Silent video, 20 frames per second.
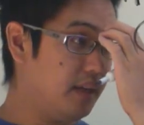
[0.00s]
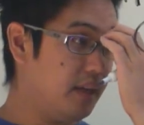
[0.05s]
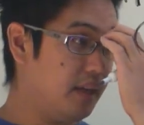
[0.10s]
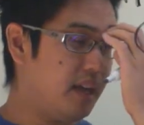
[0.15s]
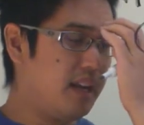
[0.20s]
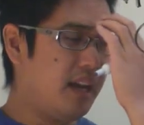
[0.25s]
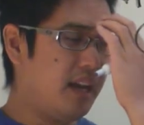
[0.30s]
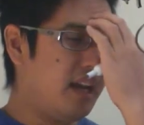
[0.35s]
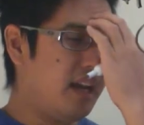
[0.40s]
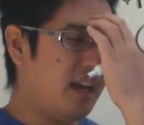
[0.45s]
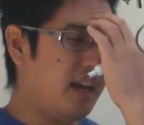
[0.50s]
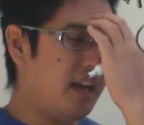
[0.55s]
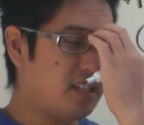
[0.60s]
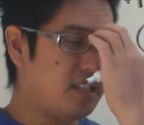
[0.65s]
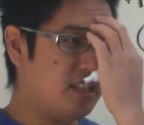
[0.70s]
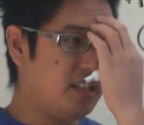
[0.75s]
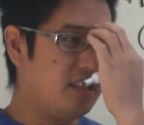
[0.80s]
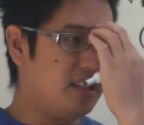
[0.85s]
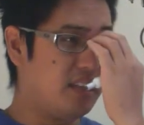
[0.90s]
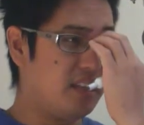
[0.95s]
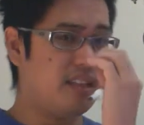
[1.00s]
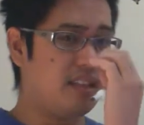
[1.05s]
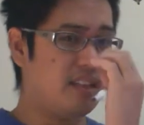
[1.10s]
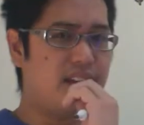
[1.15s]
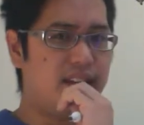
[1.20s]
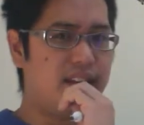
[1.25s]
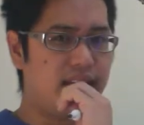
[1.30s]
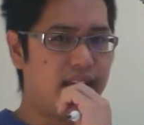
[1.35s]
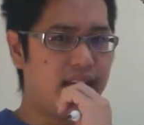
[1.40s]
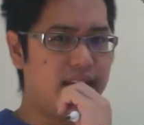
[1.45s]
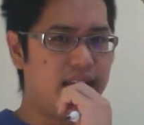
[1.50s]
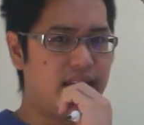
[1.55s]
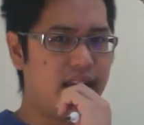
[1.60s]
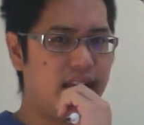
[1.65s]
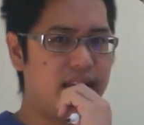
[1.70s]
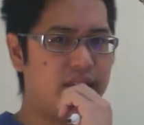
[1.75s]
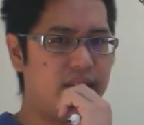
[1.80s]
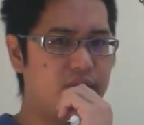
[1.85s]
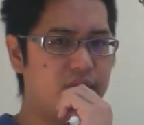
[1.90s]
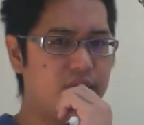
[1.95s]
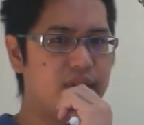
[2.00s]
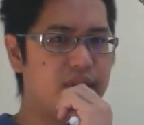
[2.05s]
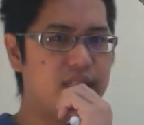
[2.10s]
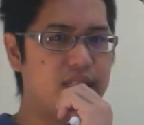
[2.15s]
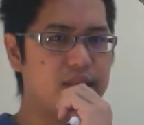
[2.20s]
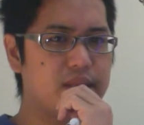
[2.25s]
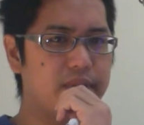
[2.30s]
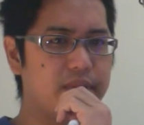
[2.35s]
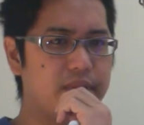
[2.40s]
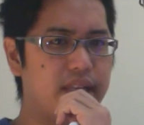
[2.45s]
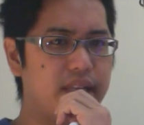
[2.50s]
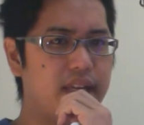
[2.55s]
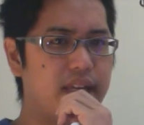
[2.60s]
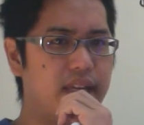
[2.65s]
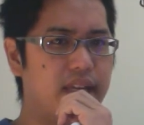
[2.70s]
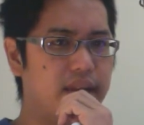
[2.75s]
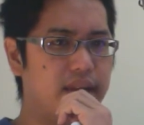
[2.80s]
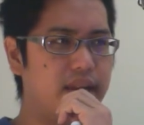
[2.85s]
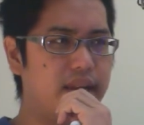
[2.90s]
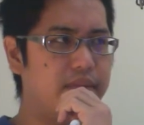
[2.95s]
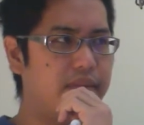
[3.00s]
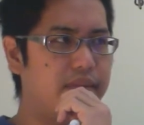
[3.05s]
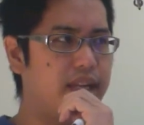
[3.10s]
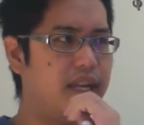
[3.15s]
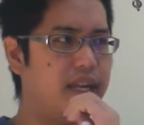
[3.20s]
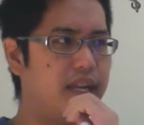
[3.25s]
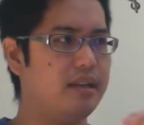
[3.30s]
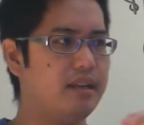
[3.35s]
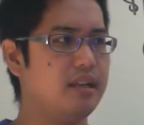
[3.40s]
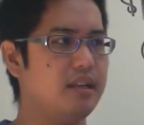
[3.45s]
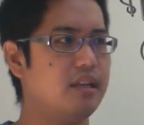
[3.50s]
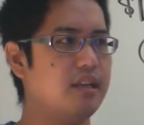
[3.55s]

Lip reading: And I actually think that I can reasonably eliminate